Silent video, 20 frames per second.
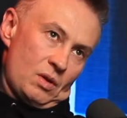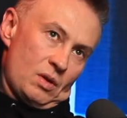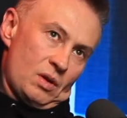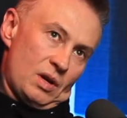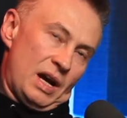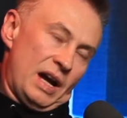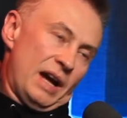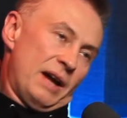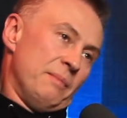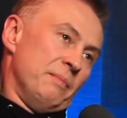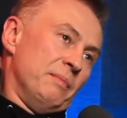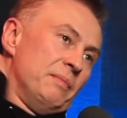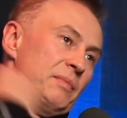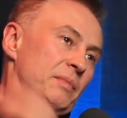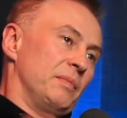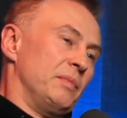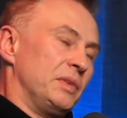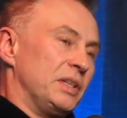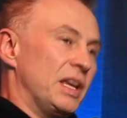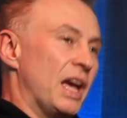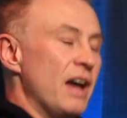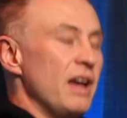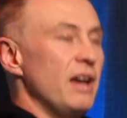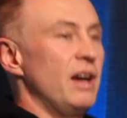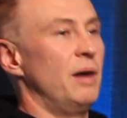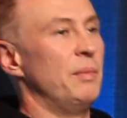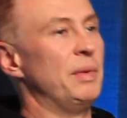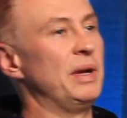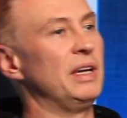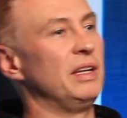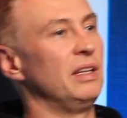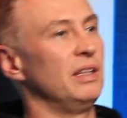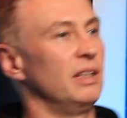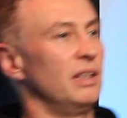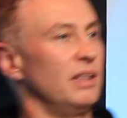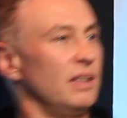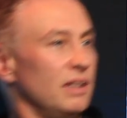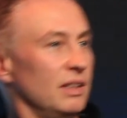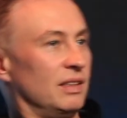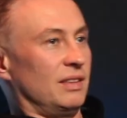Yeah, I mean,
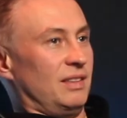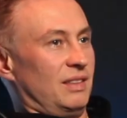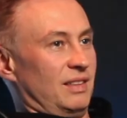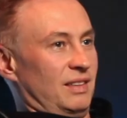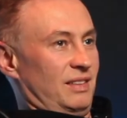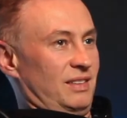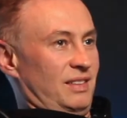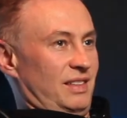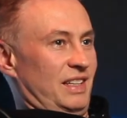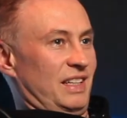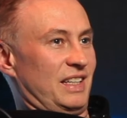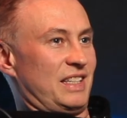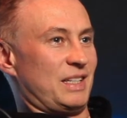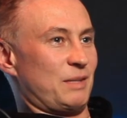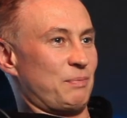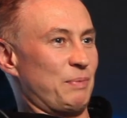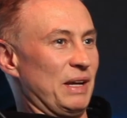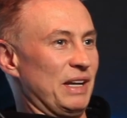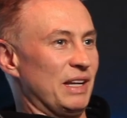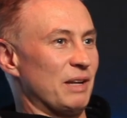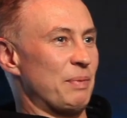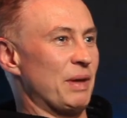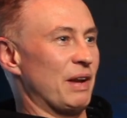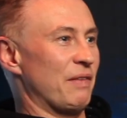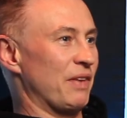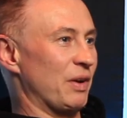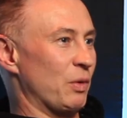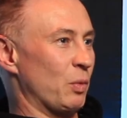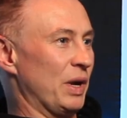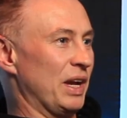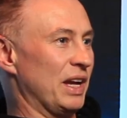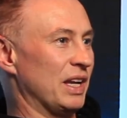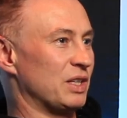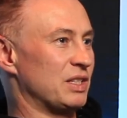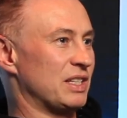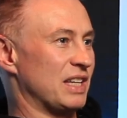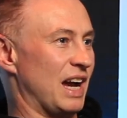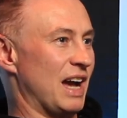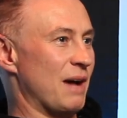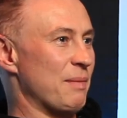it's been a bit of a weird
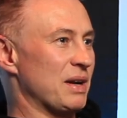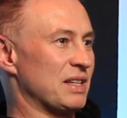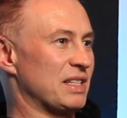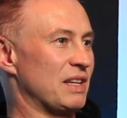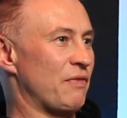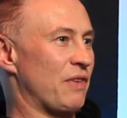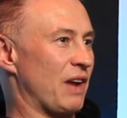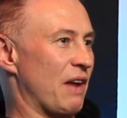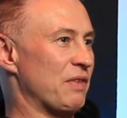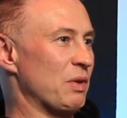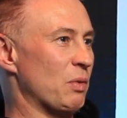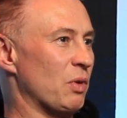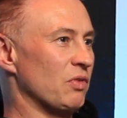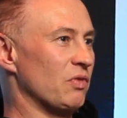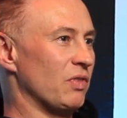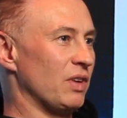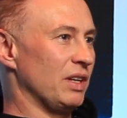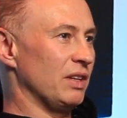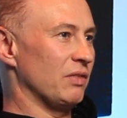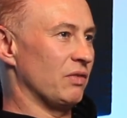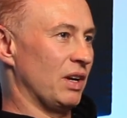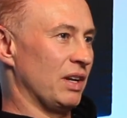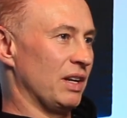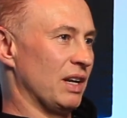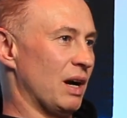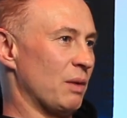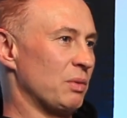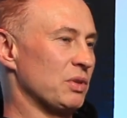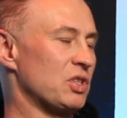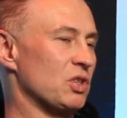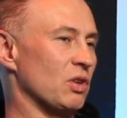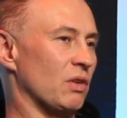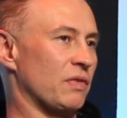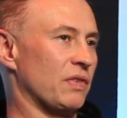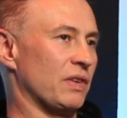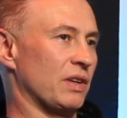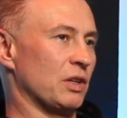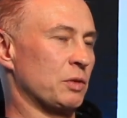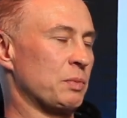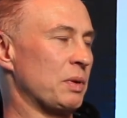time, hasn't it, for everyone right now and stuff,
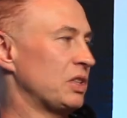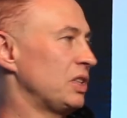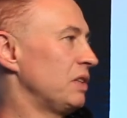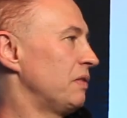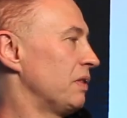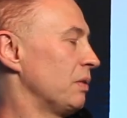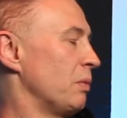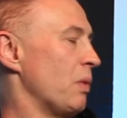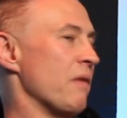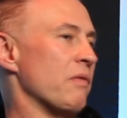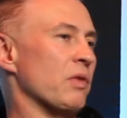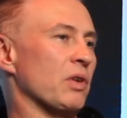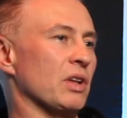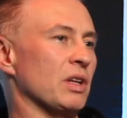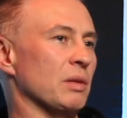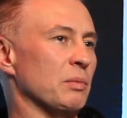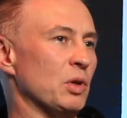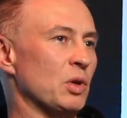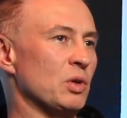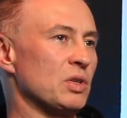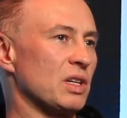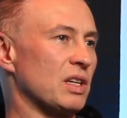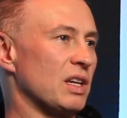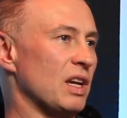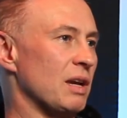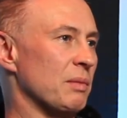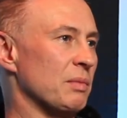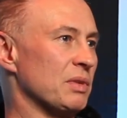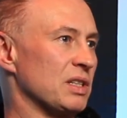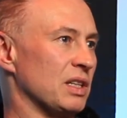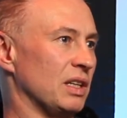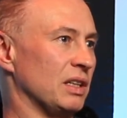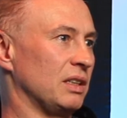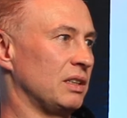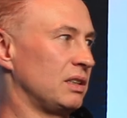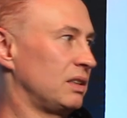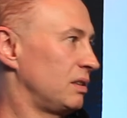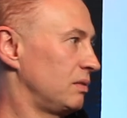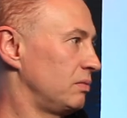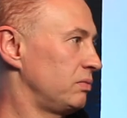and especially for everyone in the music game. It's like,
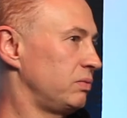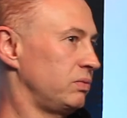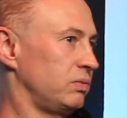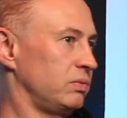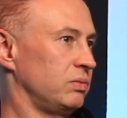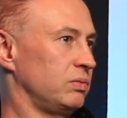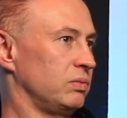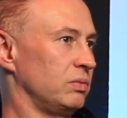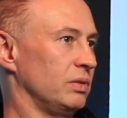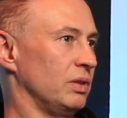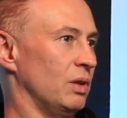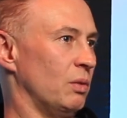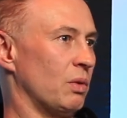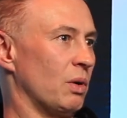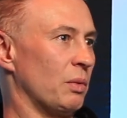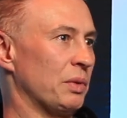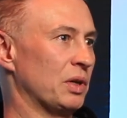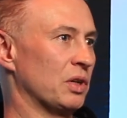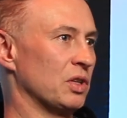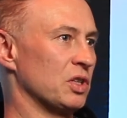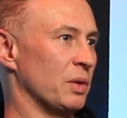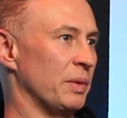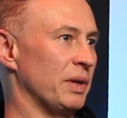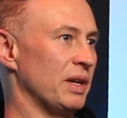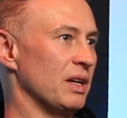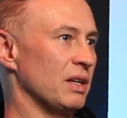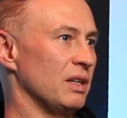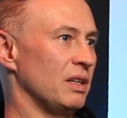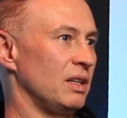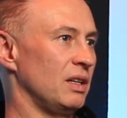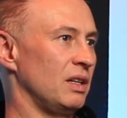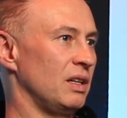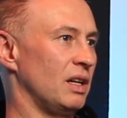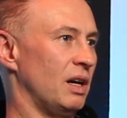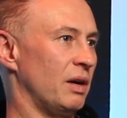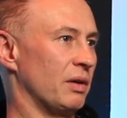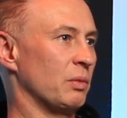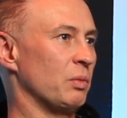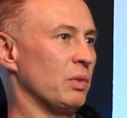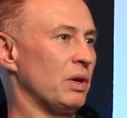you know, what are we going to do here?
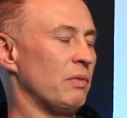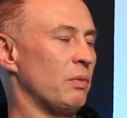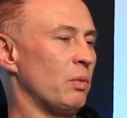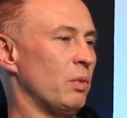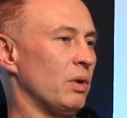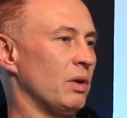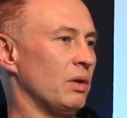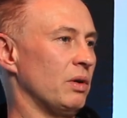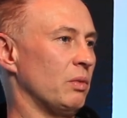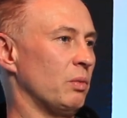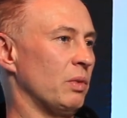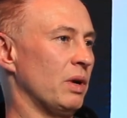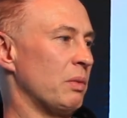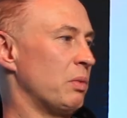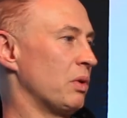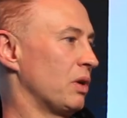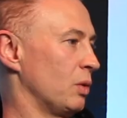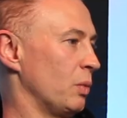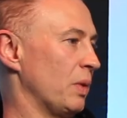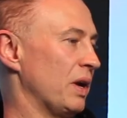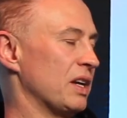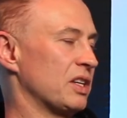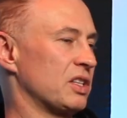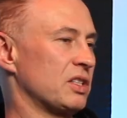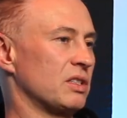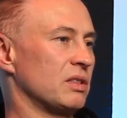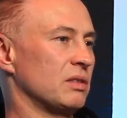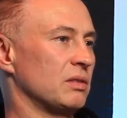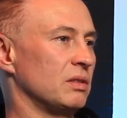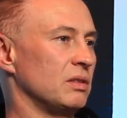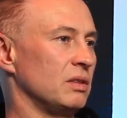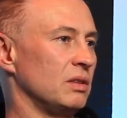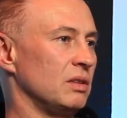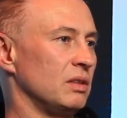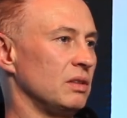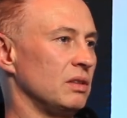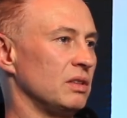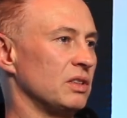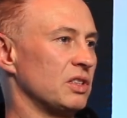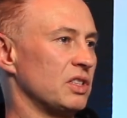I think we're one of the worst
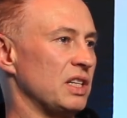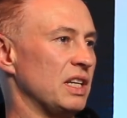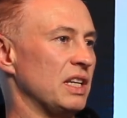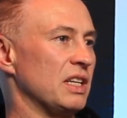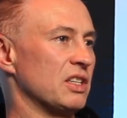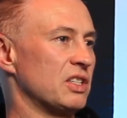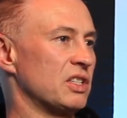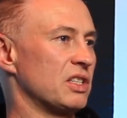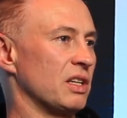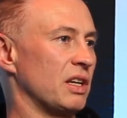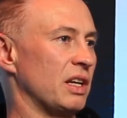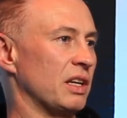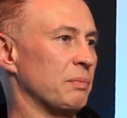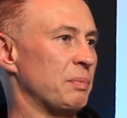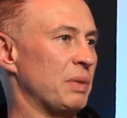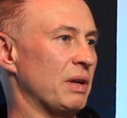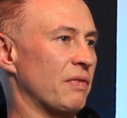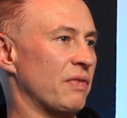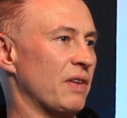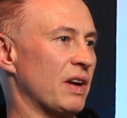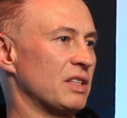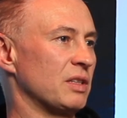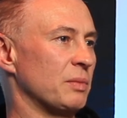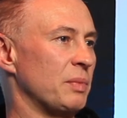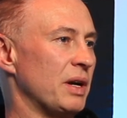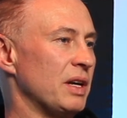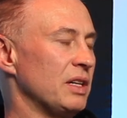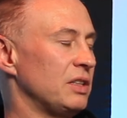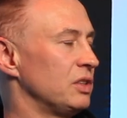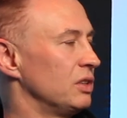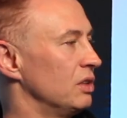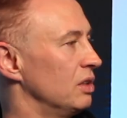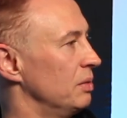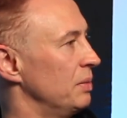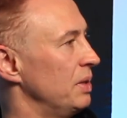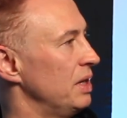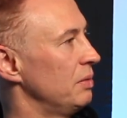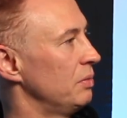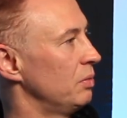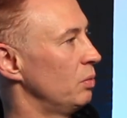scenes to like be affected by it. You know what I
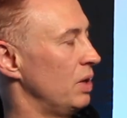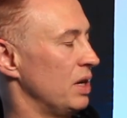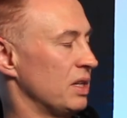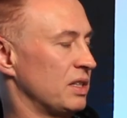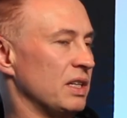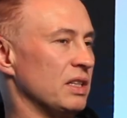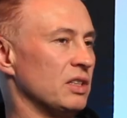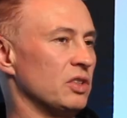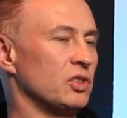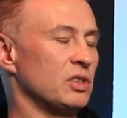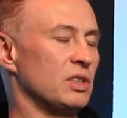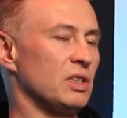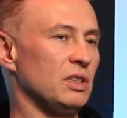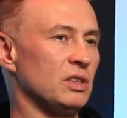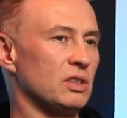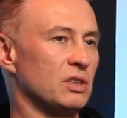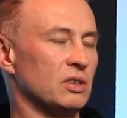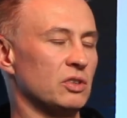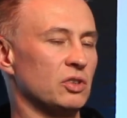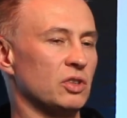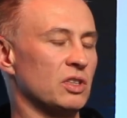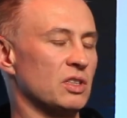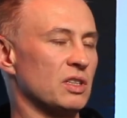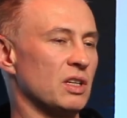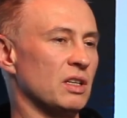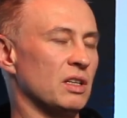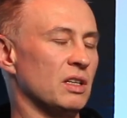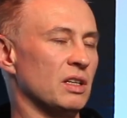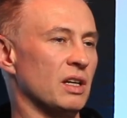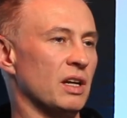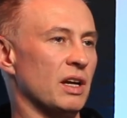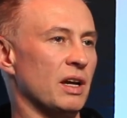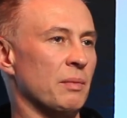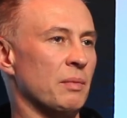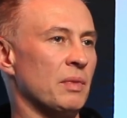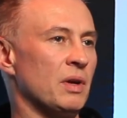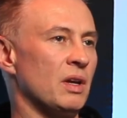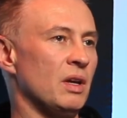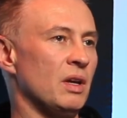mean? Worst industries, should I say? And